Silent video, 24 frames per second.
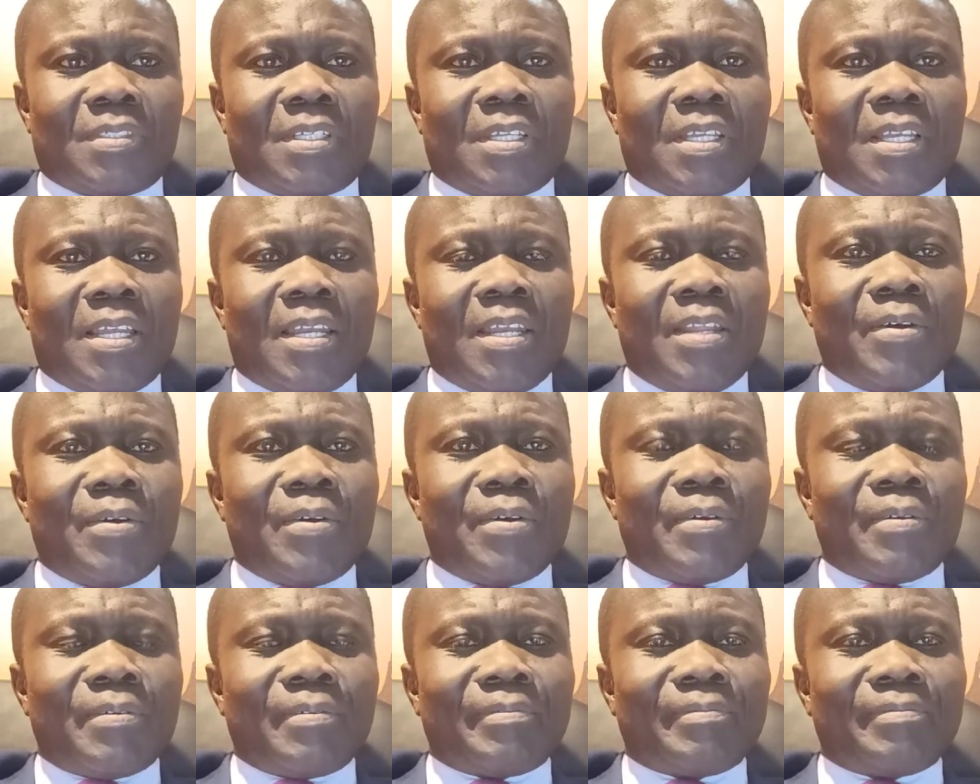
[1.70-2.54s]

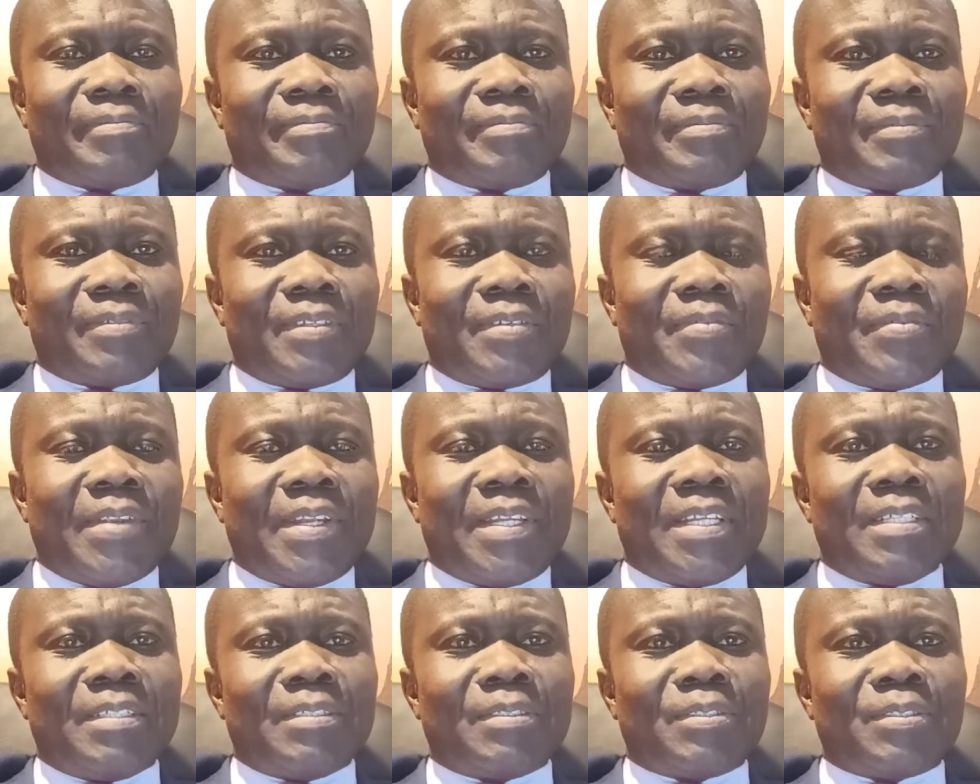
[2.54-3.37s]
Hello,
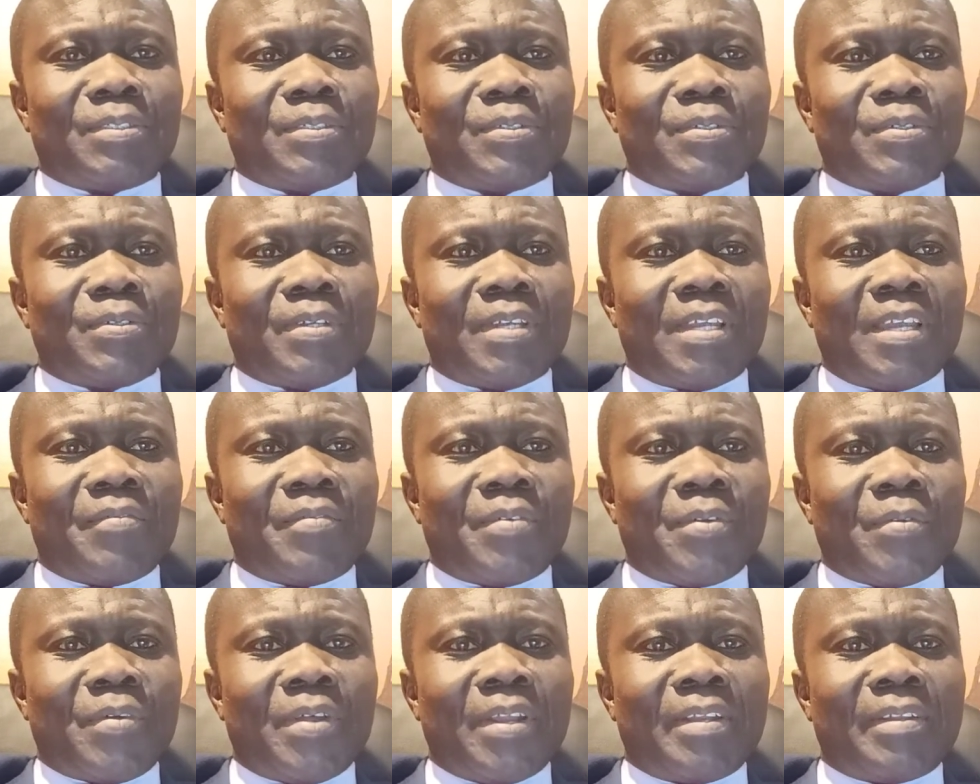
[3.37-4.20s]
greetings to
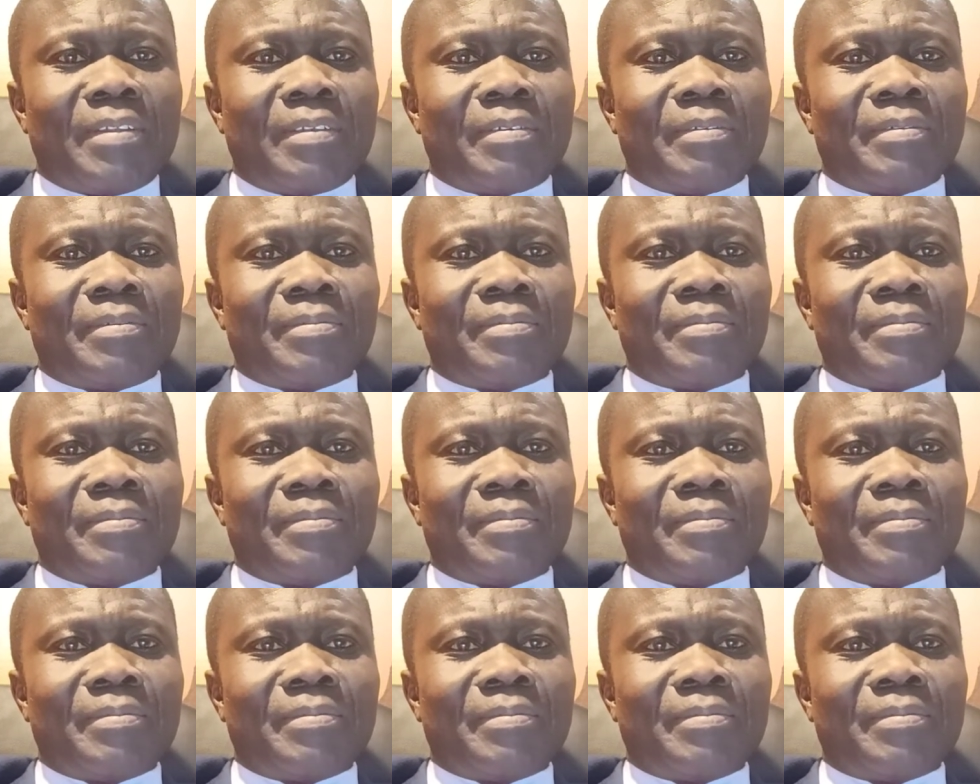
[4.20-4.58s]
everyone.